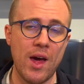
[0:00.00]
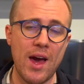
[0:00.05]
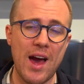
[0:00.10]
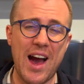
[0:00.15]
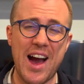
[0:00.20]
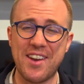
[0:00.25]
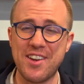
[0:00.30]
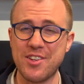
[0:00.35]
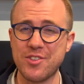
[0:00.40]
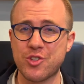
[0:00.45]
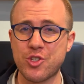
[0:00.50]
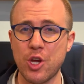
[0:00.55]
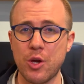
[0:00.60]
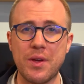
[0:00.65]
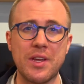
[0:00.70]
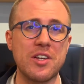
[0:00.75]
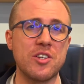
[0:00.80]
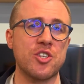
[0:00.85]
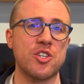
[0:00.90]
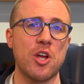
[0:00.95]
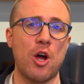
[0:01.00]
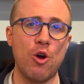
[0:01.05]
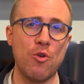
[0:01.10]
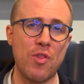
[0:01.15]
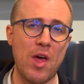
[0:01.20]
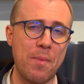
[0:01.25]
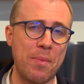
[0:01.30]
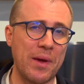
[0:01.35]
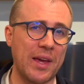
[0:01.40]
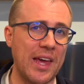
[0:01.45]
and in doing so
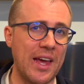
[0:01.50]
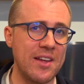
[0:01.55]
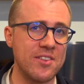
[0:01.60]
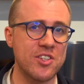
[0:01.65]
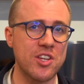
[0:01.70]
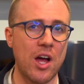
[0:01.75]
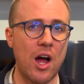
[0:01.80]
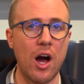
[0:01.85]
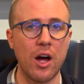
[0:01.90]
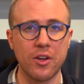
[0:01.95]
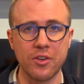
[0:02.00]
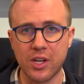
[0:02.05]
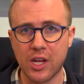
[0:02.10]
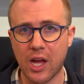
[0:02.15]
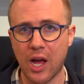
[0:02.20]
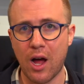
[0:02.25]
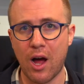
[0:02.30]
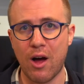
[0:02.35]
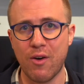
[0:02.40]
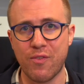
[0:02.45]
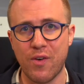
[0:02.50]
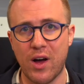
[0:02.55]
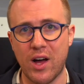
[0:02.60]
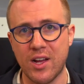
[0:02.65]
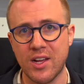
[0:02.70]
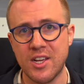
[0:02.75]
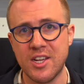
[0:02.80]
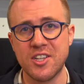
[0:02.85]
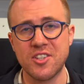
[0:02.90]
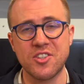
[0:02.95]
they begin to
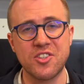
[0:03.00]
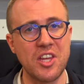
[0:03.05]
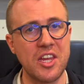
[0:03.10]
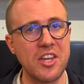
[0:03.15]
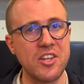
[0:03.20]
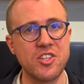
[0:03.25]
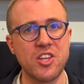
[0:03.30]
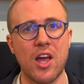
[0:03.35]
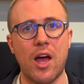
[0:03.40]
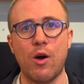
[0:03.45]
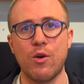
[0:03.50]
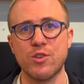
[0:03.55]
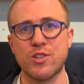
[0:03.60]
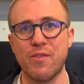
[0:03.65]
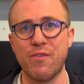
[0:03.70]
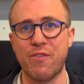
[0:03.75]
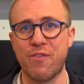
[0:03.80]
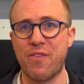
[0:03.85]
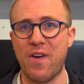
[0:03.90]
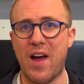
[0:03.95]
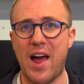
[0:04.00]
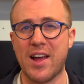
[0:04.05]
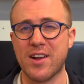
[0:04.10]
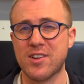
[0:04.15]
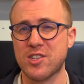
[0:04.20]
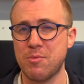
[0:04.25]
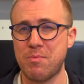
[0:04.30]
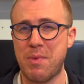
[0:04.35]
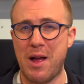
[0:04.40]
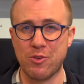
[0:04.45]
uncover details and
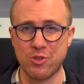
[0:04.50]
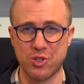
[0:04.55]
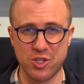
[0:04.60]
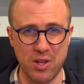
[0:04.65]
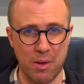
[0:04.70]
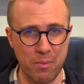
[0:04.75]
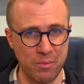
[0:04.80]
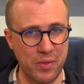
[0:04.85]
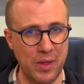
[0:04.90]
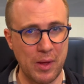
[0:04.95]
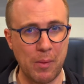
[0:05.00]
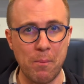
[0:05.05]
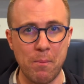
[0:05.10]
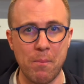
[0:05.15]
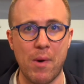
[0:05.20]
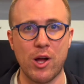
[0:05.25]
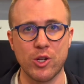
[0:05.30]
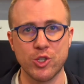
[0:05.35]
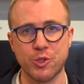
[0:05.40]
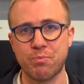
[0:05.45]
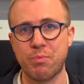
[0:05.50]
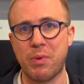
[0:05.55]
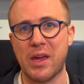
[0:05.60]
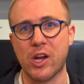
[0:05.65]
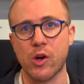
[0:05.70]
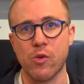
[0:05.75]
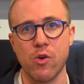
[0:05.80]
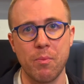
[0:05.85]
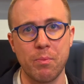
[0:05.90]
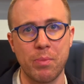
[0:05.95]
facts about something much bigger at